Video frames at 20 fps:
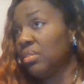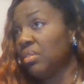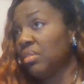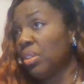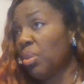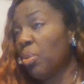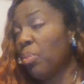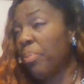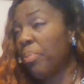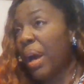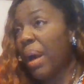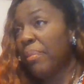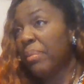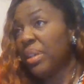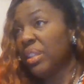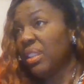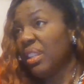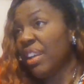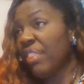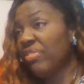
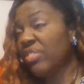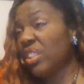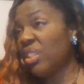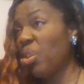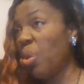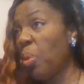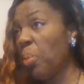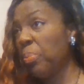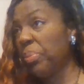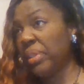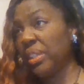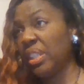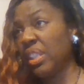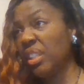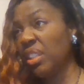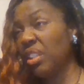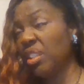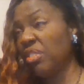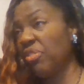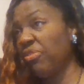Obama left it open.
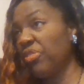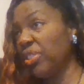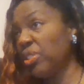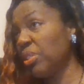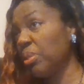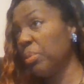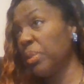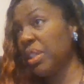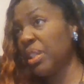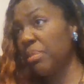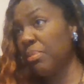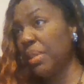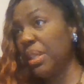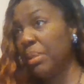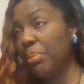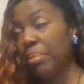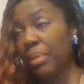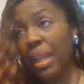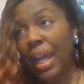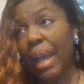He could have filled it with as
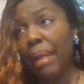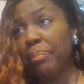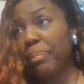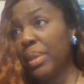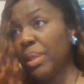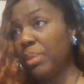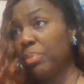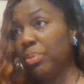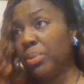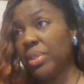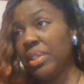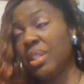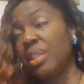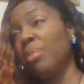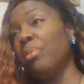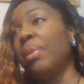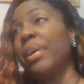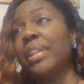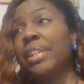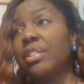many black people as he
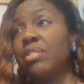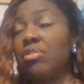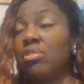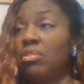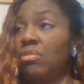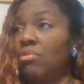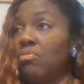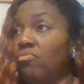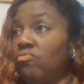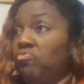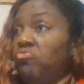wanted to.